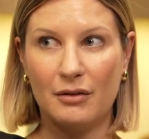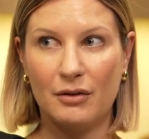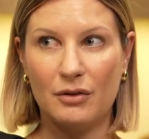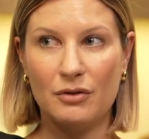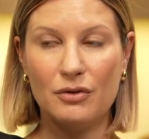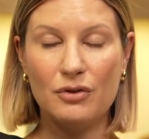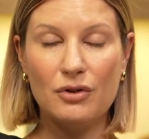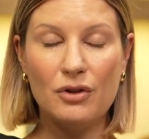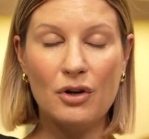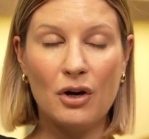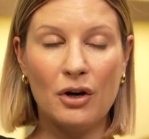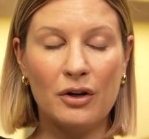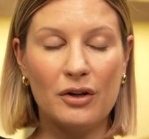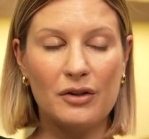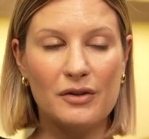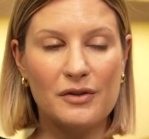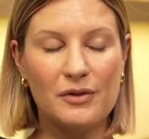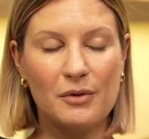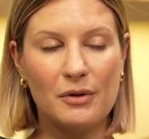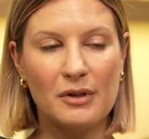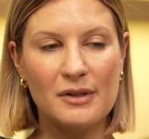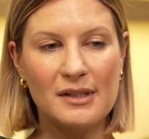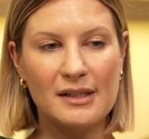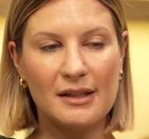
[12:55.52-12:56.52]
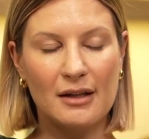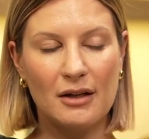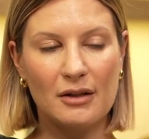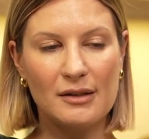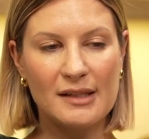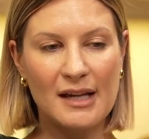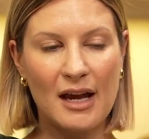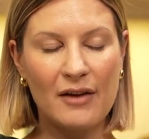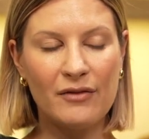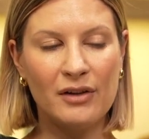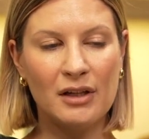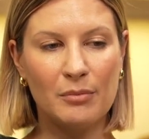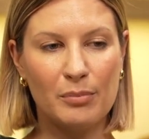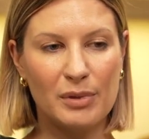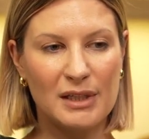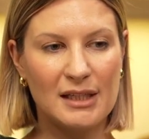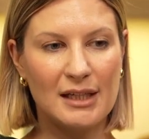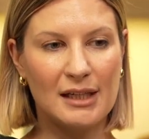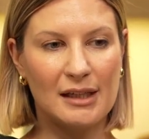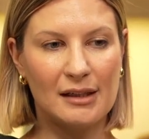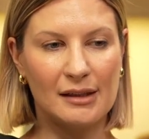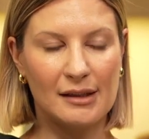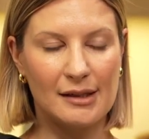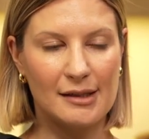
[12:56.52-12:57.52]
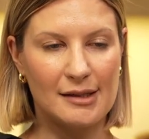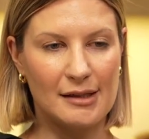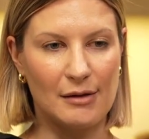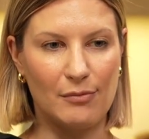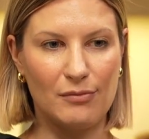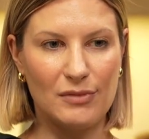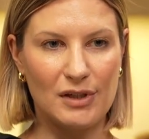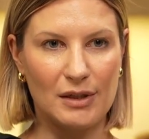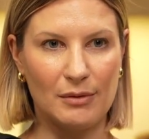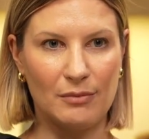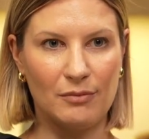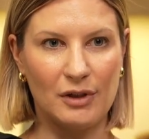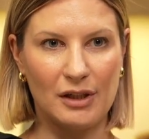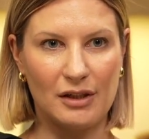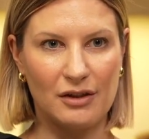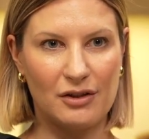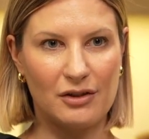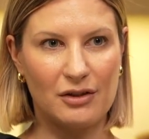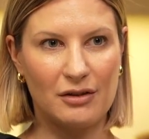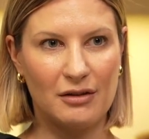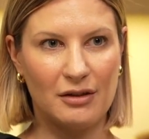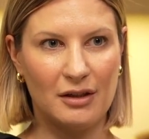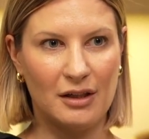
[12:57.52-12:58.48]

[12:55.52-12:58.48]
No. So I was having a particular symptom, which